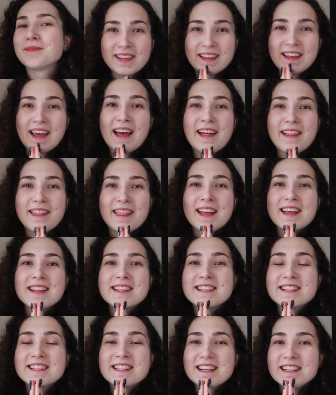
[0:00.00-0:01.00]
Yeah,
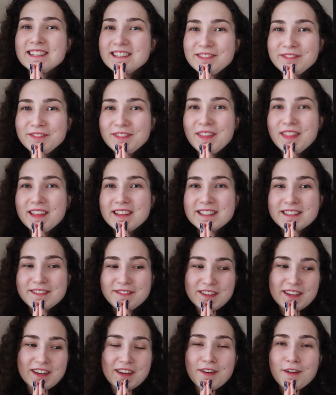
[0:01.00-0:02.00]
that's it for this
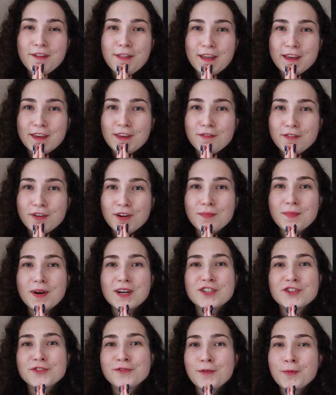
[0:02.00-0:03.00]
video. Thank you very
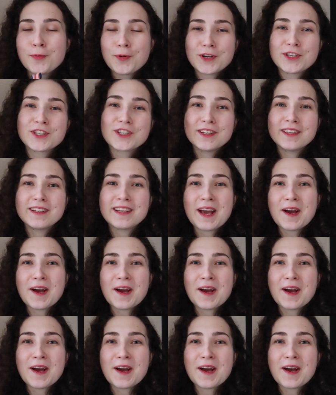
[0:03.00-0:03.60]
much for watching it.